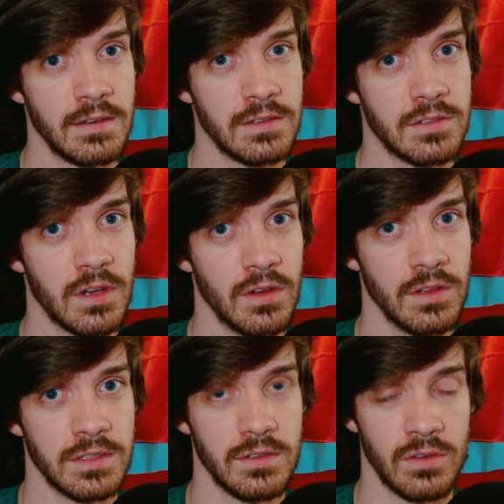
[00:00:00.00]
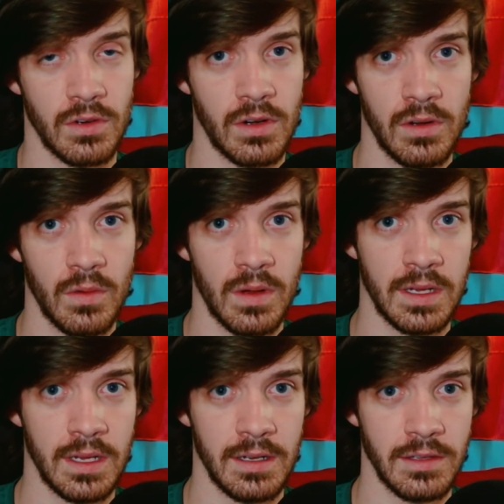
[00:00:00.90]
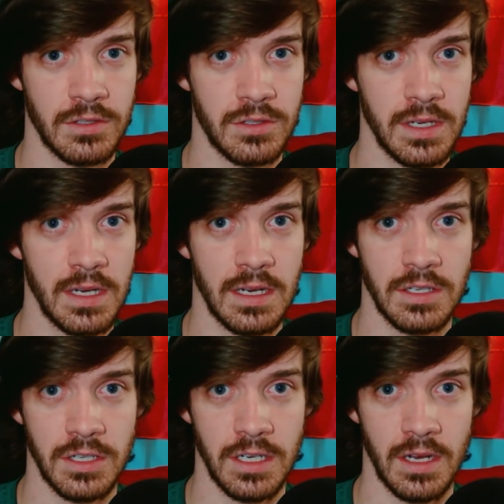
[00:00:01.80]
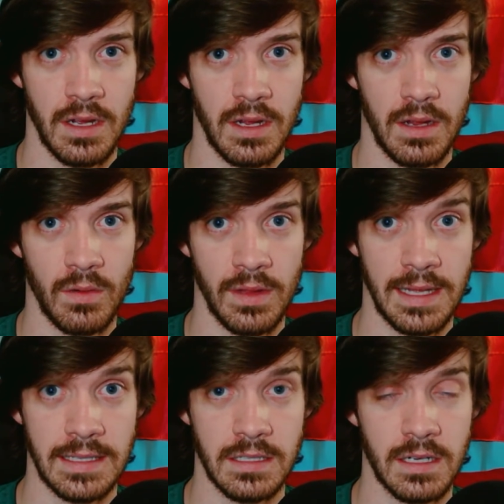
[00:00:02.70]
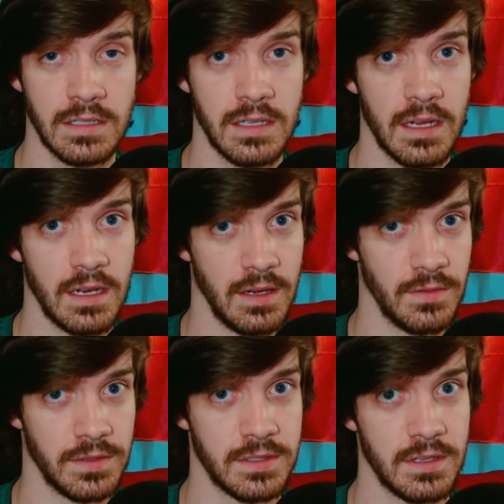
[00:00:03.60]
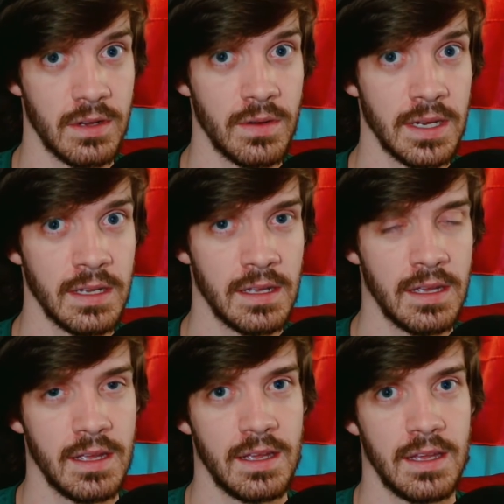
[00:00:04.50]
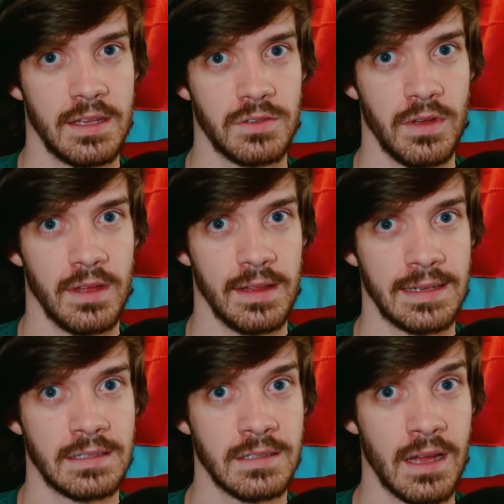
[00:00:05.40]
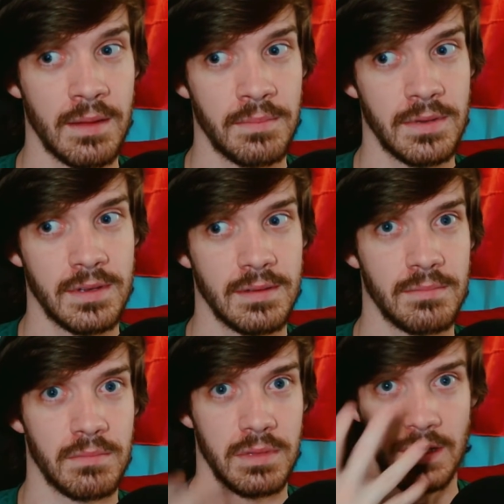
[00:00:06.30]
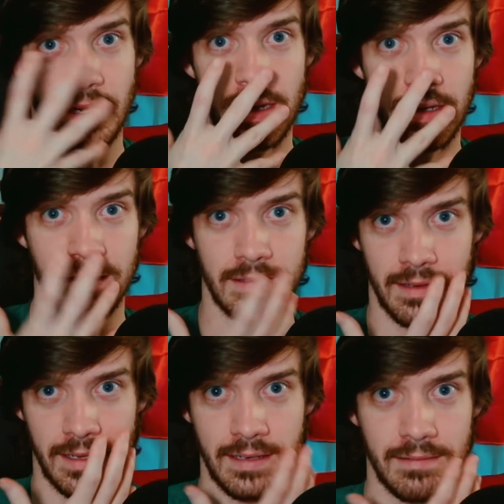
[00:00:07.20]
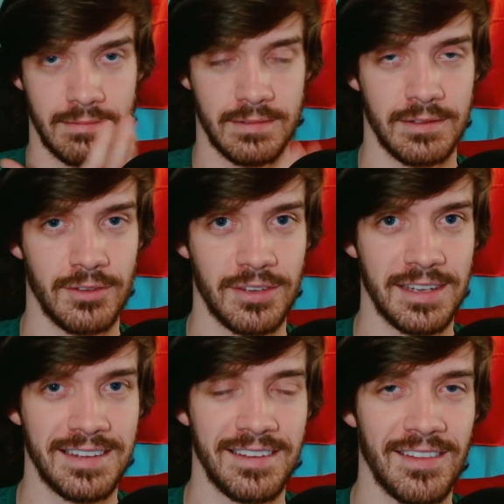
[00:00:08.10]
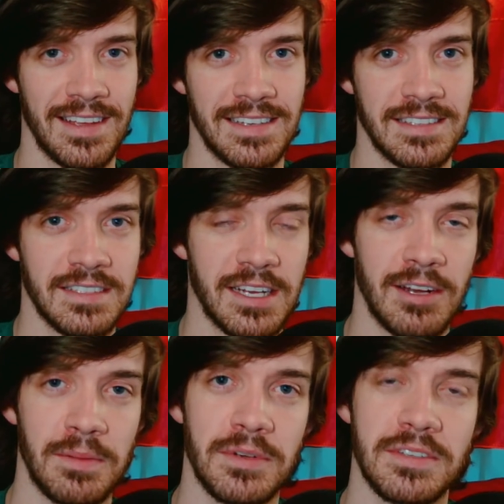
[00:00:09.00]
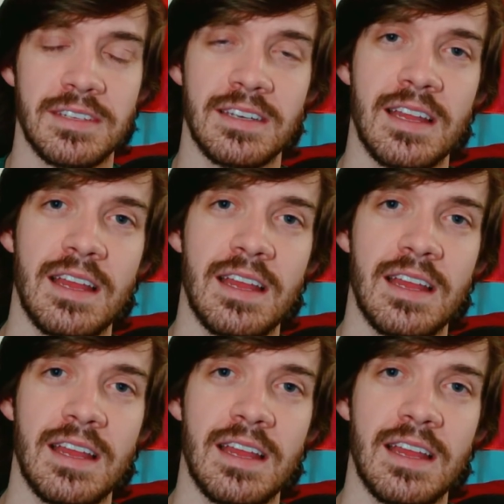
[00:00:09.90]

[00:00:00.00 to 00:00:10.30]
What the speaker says: saw this little girl walking on the street, and she only had socks on, and it was snowing. So I like stopped bleeding and like looking like a scary person